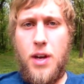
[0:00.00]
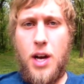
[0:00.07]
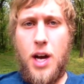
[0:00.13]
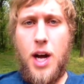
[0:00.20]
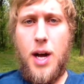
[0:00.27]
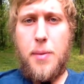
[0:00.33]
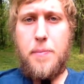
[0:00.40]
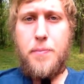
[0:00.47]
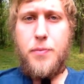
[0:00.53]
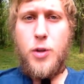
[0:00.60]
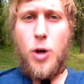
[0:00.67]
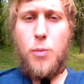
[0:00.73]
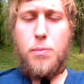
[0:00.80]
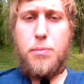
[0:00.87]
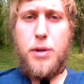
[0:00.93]

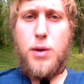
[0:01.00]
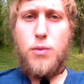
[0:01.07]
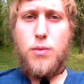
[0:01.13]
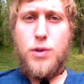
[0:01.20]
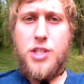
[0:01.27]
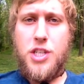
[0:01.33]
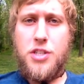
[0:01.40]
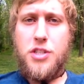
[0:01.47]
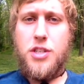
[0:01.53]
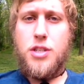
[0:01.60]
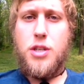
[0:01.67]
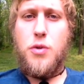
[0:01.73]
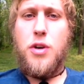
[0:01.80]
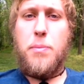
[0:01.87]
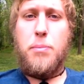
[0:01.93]
Don't be resistant
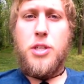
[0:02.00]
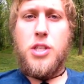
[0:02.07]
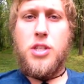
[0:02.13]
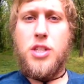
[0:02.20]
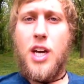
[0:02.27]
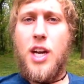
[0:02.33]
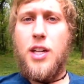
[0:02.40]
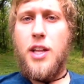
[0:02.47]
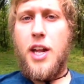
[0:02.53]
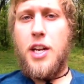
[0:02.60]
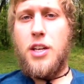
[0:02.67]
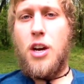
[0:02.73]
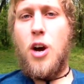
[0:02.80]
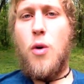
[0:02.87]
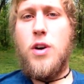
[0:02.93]
to it, but just kind of let
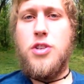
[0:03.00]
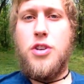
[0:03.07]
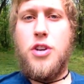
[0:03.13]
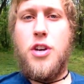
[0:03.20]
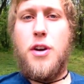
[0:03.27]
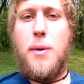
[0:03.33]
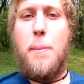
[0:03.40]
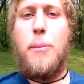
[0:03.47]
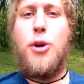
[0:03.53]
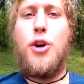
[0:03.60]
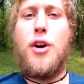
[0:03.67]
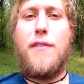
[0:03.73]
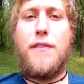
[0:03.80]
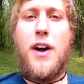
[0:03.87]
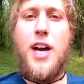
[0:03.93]
it go as you're
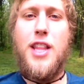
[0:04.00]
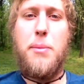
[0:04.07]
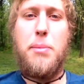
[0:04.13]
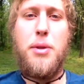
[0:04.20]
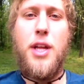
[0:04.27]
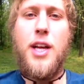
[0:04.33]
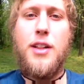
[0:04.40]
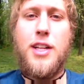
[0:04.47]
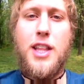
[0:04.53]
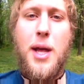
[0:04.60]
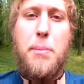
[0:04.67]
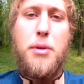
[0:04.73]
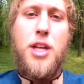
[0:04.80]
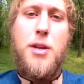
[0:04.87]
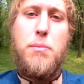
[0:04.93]
purifying the plate. Let
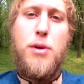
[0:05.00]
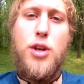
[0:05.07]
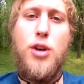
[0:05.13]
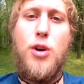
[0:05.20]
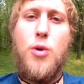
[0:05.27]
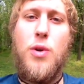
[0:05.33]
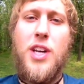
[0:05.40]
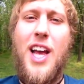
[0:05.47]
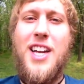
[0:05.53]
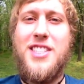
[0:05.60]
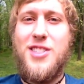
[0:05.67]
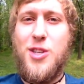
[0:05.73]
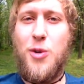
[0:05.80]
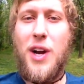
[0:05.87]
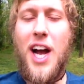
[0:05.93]
that plate be you.
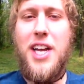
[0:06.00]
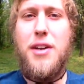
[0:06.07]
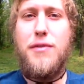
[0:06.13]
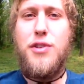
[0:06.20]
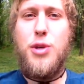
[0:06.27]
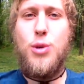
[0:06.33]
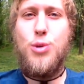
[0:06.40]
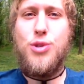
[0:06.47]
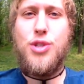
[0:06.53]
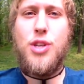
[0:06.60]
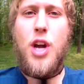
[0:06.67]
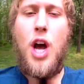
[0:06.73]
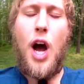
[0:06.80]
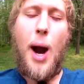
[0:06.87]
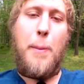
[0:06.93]
And so kind of use
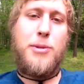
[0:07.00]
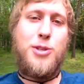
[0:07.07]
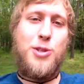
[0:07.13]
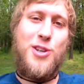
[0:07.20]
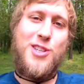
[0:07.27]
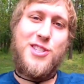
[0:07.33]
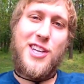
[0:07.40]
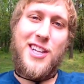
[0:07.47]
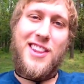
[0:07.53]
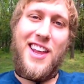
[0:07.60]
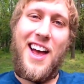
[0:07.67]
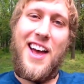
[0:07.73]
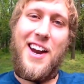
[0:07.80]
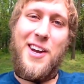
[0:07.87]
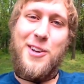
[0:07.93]
opportunities like
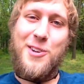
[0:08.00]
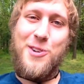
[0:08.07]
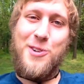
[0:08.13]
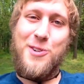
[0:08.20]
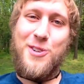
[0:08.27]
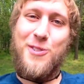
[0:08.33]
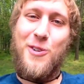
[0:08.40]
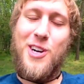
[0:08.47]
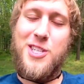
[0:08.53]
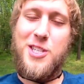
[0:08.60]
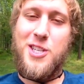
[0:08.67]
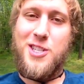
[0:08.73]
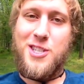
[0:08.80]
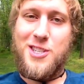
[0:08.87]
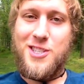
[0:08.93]
that. I know
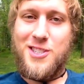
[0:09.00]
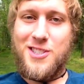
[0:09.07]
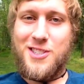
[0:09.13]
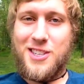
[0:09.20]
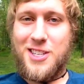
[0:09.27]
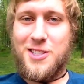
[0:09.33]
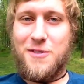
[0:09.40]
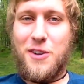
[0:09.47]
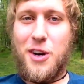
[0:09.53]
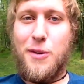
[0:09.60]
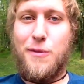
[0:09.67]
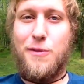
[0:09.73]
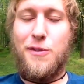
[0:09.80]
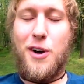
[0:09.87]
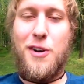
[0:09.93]
washing dishes isn't very
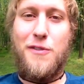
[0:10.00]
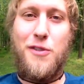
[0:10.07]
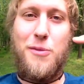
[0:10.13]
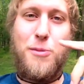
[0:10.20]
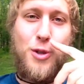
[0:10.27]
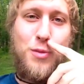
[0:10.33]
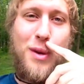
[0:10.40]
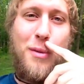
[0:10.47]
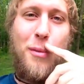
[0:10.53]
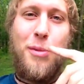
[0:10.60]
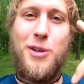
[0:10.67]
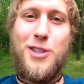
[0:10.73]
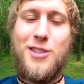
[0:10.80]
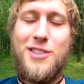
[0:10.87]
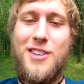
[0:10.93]
fun for most people,
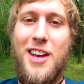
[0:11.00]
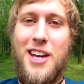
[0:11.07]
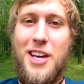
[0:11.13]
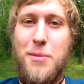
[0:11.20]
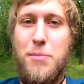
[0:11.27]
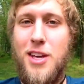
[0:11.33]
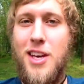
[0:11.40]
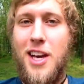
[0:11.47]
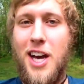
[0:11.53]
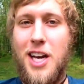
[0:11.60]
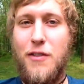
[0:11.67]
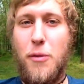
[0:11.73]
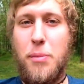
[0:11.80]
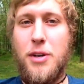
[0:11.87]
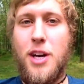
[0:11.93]
but it can be kind
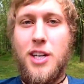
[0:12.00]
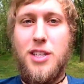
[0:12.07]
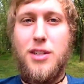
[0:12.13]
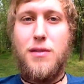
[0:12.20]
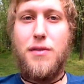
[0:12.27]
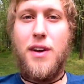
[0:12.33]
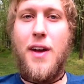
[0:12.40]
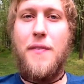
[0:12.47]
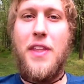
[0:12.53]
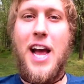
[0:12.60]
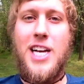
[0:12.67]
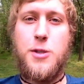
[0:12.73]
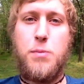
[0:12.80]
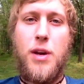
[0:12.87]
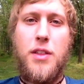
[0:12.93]
of a productive
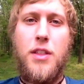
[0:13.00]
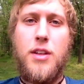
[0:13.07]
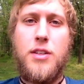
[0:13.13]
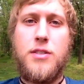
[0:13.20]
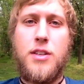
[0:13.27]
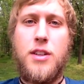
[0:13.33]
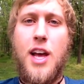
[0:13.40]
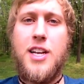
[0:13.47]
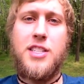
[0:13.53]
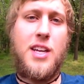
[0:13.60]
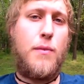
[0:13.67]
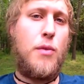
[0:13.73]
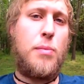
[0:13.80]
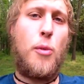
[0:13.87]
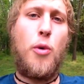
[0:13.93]
aspect, things like that.
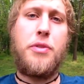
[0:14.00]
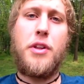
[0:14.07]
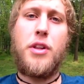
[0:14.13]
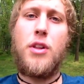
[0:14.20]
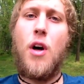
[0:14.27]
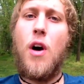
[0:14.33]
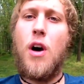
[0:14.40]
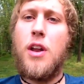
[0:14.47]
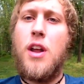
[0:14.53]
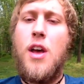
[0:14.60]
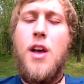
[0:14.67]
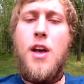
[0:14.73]
Same with mowing the lawn.